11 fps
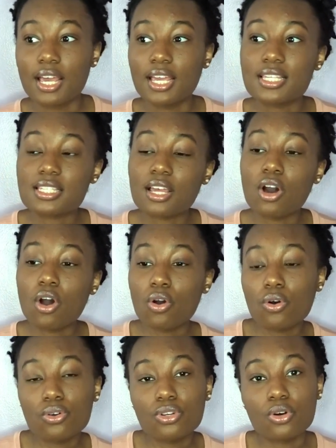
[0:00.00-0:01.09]
He's like,
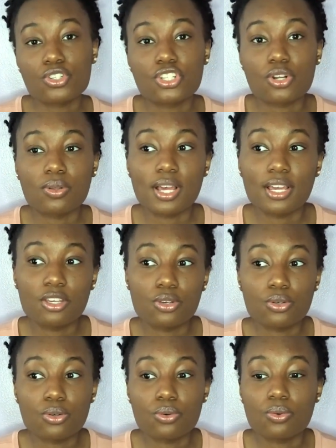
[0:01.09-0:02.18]
oh, you know, she don't like
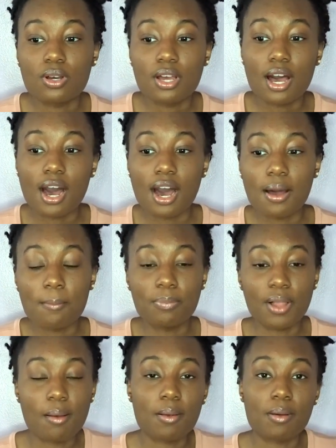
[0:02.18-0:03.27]
you, blah,
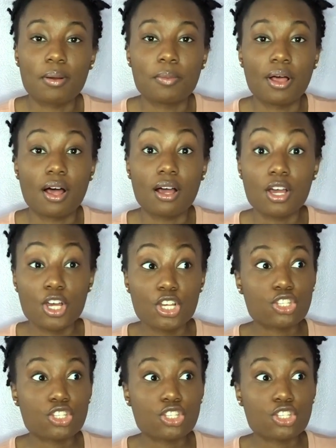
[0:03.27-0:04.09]
blah, blah, blah.